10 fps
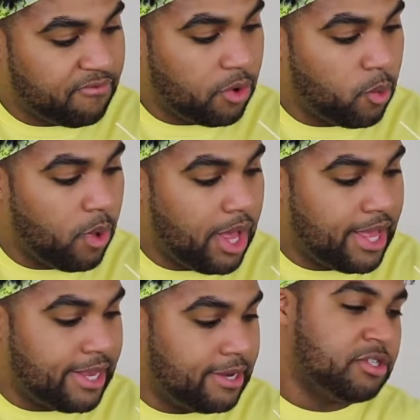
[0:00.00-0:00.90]
for
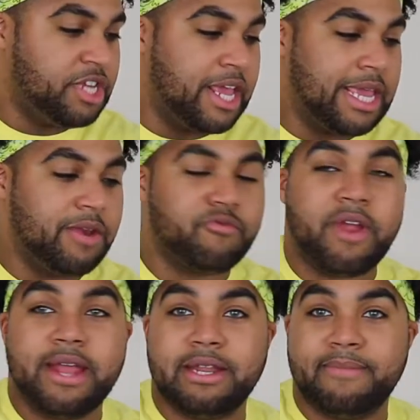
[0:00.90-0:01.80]
one, taking
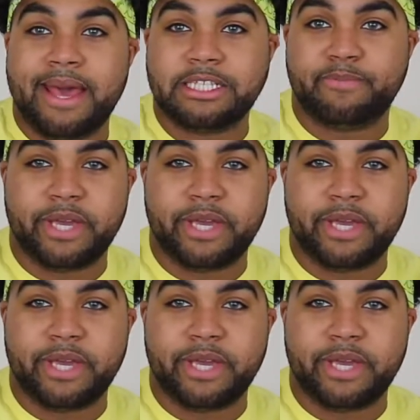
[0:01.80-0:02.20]
random ass